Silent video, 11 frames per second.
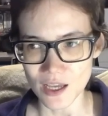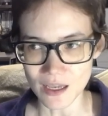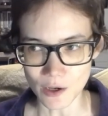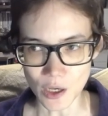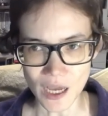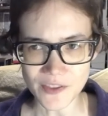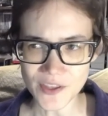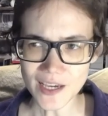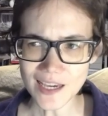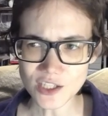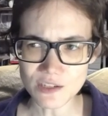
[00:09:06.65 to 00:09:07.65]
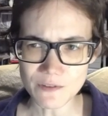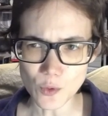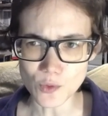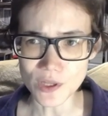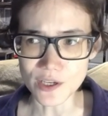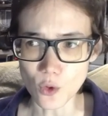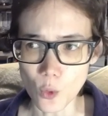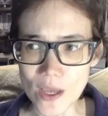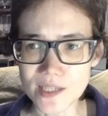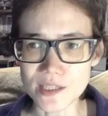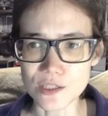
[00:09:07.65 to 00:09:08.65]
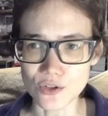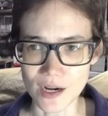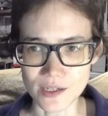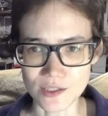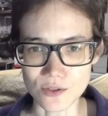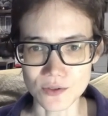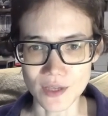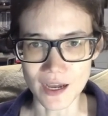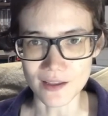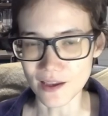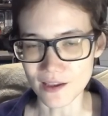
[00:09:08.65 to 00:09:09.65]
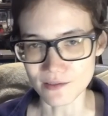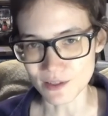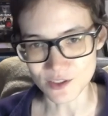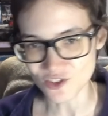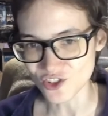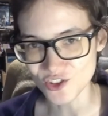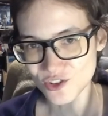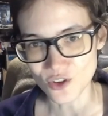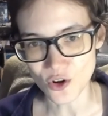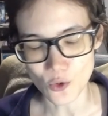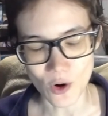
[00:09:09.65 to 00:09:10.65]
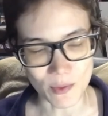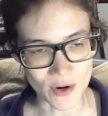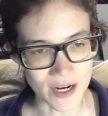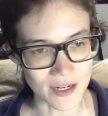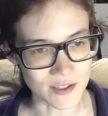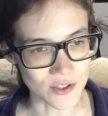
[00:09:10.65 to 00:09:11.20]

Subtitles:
I think I actually felt really queasy trying to do that, and it's just not cooperating.